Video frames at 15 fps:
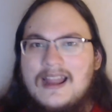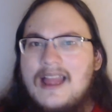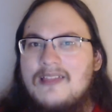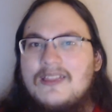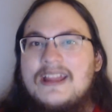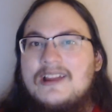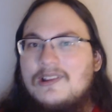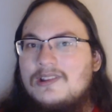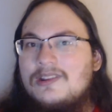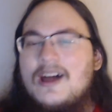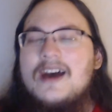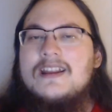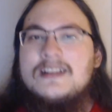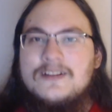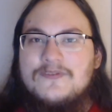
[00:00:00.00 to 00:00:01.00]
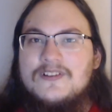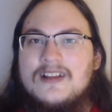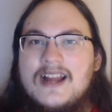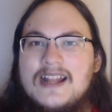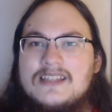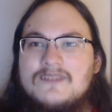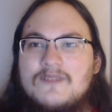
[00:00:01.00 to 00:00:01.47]
I like a lot of
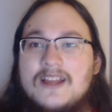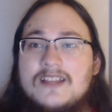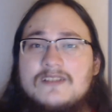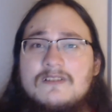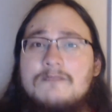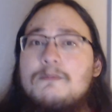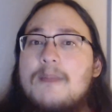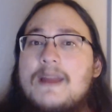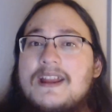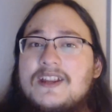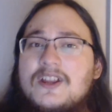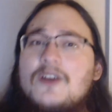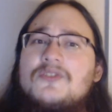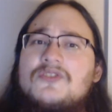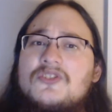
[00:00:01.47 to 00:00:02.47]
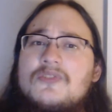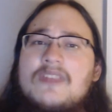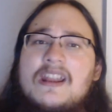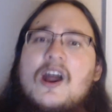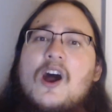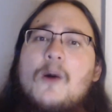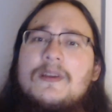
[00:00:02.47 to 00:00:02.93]
different kinds of ice cream, but my go-to
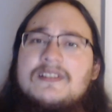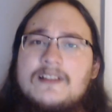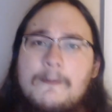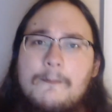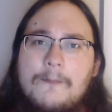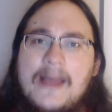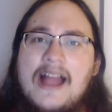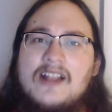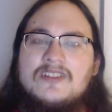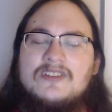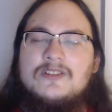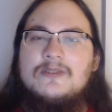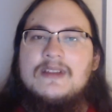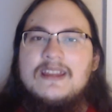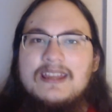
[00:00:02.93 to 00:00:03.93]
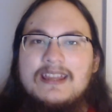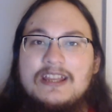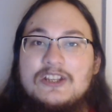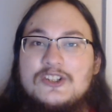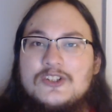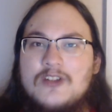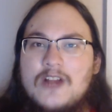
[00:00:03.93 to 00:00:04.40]
that I always come back to
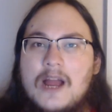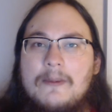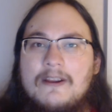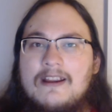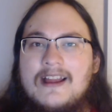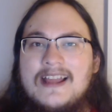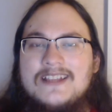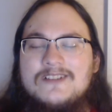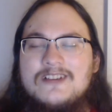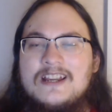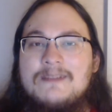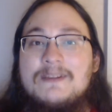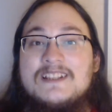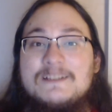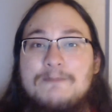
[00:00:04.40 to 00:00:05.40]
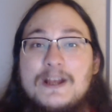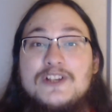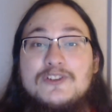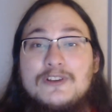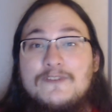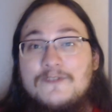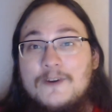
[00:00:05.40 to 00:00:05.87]
is strawberry ice cream,
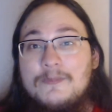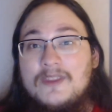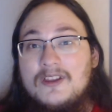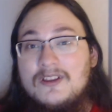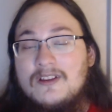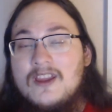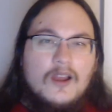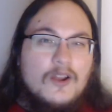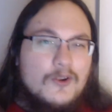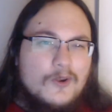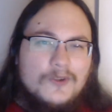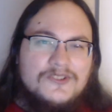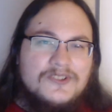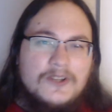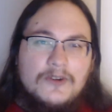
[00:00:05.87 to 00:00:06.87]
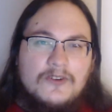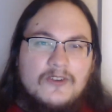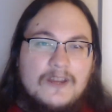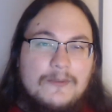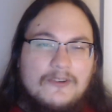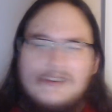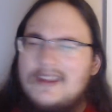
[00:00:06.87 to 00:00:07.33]
especially from the Cold Stone
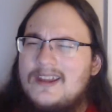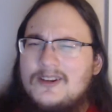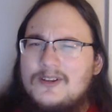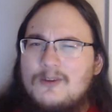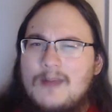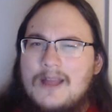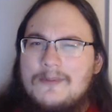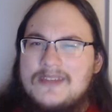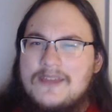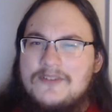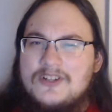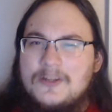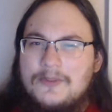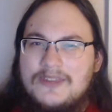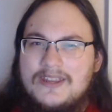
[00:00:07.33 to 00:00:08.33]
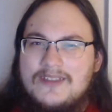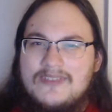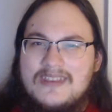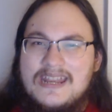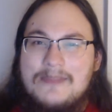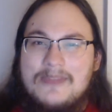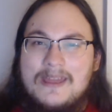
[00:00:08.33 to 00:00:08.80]
Creamery. I don't know why I was having trouble thinking
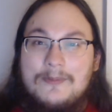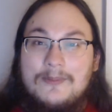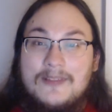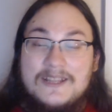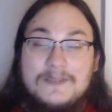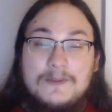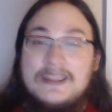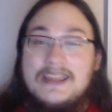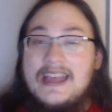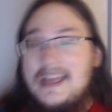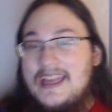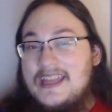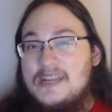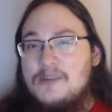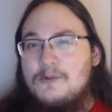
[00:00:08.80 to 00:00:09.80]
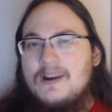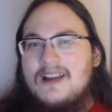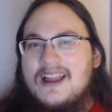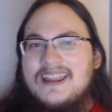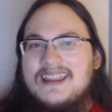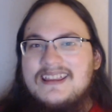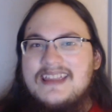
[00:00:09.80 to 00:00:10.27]
of the name of that place, but yeah,
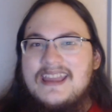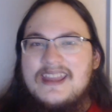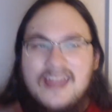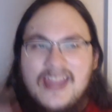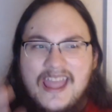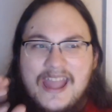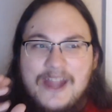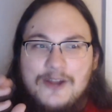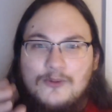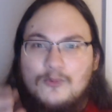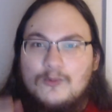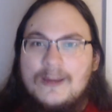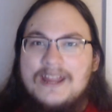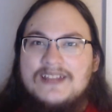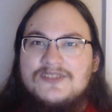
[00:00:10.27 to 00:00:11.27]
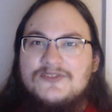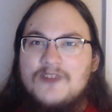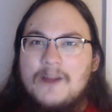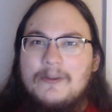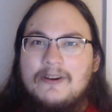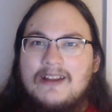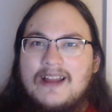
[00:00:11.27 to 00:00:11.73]
anywhere I can get a great
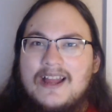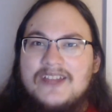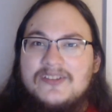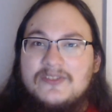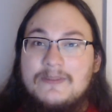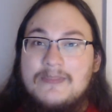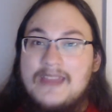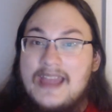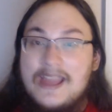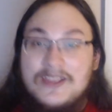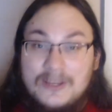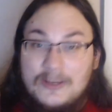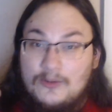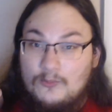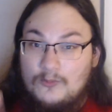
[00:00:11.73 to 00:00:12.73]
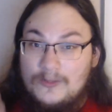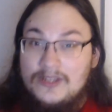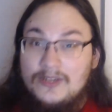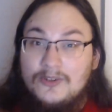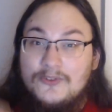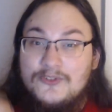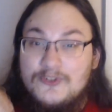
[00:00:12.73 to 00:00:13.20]
strawberry ice cream that has like
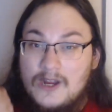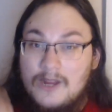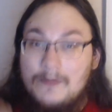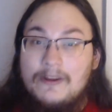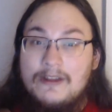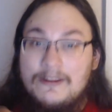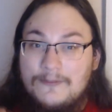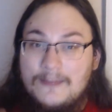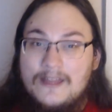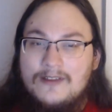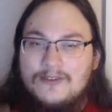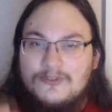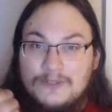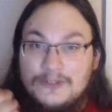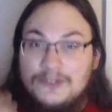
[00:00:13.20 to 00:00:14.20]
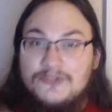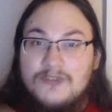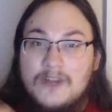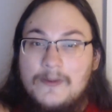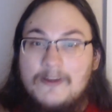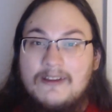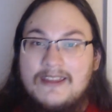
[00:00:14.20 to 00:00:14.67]
real strawberry
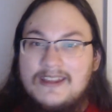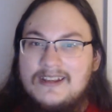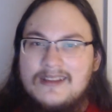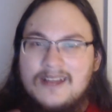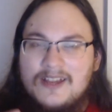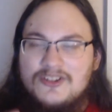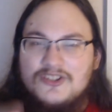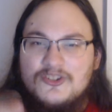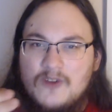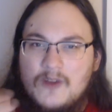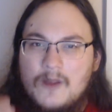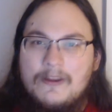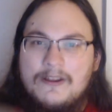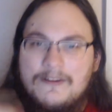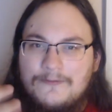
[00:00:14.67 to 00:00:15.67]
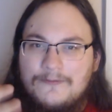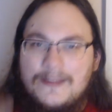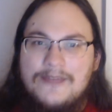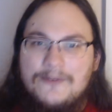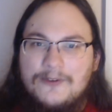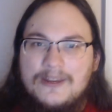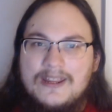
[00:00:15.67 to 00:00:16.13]
in it, not just strawberry
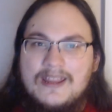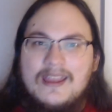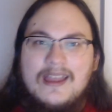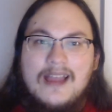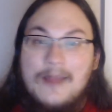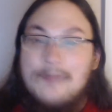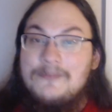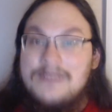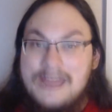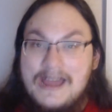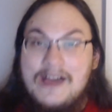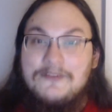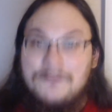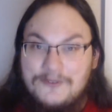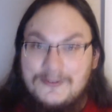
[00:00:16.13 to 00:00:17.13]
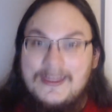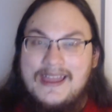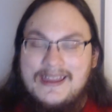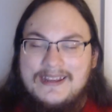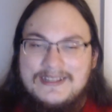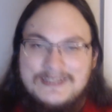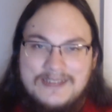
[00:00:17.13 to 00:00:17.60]
flavoring, I'm down for
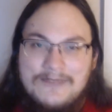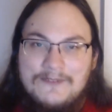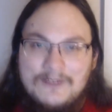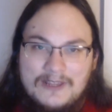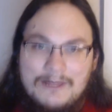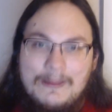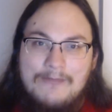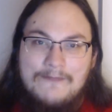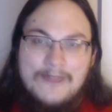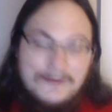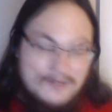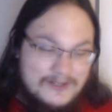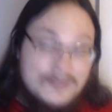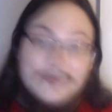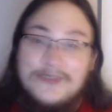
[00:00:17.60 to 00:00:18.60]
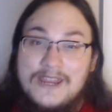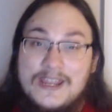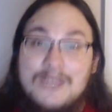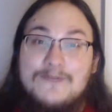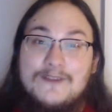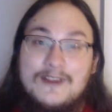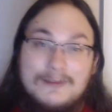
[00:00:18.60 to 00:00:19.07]
that. It's definitely my favorite. So
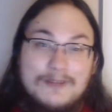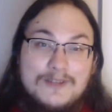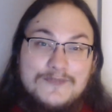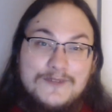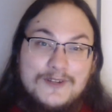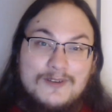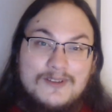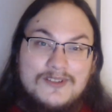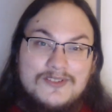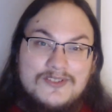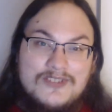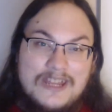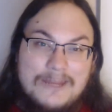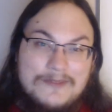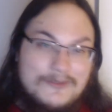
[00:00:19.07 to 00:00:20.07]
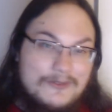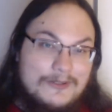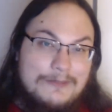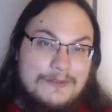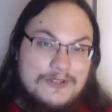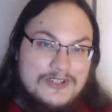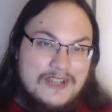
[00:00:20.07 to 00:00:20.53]
thank you very much for your question, James. I
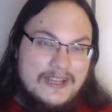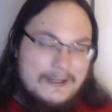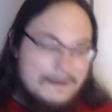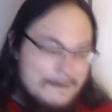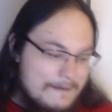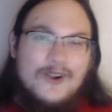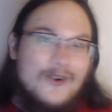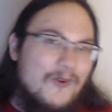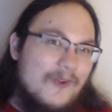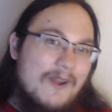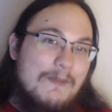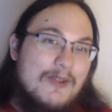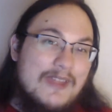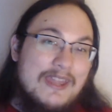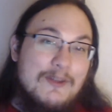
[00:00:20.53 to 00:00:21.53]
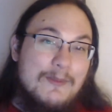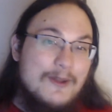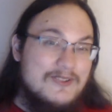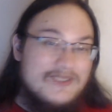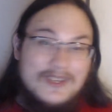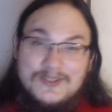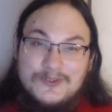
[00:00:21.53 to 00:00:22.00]
really appreciate it. Rainbow
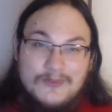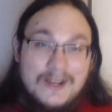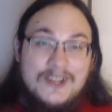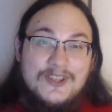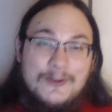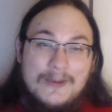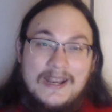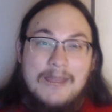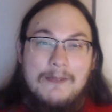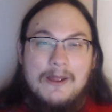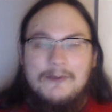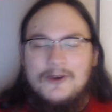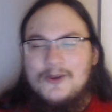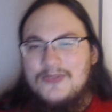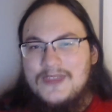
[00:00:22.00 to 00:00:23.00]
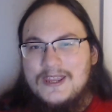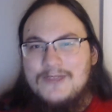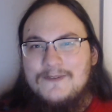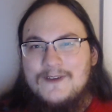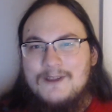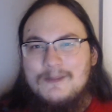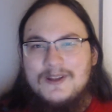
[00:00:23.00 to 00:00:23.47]
Kiwibo says, great Q&A, my bro. Thank
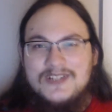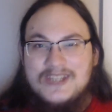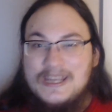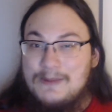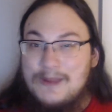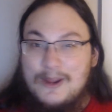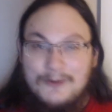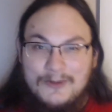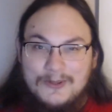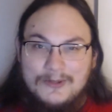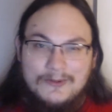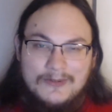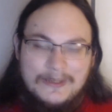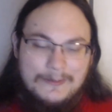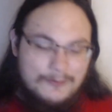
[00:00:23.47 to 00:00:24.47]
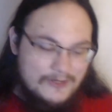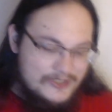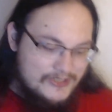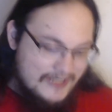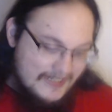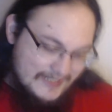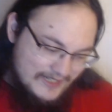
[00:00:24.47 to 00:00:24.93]
you very much, Kiwi. I really
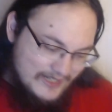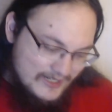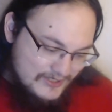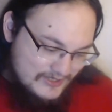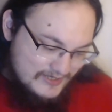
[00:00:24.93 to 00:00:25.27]
appreciate it.